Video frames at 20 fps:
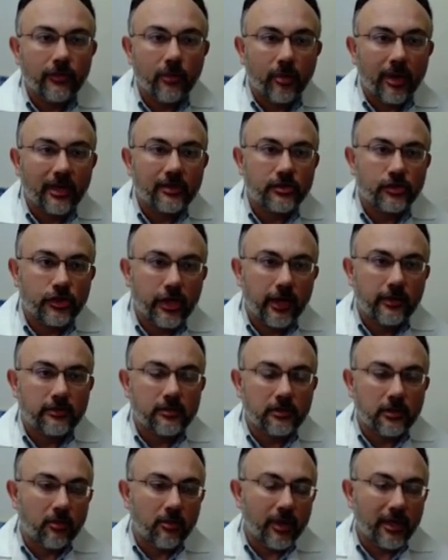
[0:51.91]
best chance
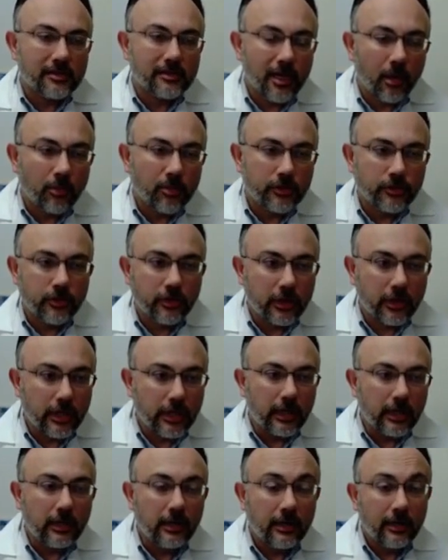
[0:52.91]
and the best
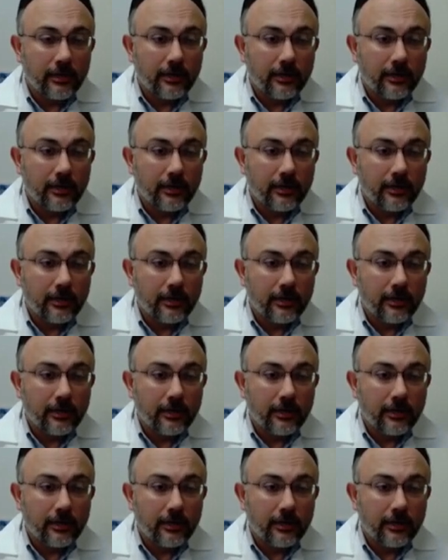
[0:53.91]
opportunity